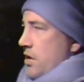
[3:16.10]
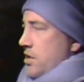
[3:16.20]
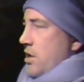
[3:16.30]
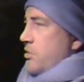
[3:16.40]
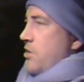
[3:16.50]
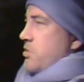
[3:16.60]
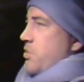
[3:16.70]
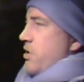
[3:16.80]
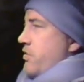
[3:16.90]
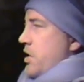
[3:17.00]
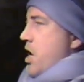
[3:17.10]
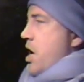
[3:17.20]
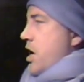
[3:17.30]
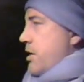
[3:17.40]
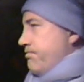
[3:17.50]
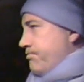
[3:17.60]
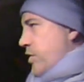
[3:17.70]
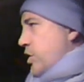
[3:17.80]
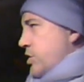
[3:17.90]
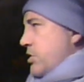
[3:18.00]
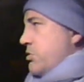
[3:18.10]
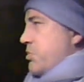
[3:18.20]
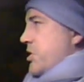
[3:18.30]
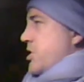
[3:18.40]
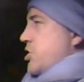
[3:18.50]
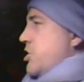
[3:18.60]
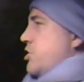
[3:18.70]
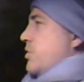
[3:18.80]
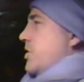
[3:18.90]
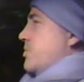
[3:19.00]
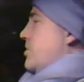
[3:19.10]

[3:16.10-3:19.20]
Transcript: there's sometimes a bit of a lag. Doesn't seem to be such an issue with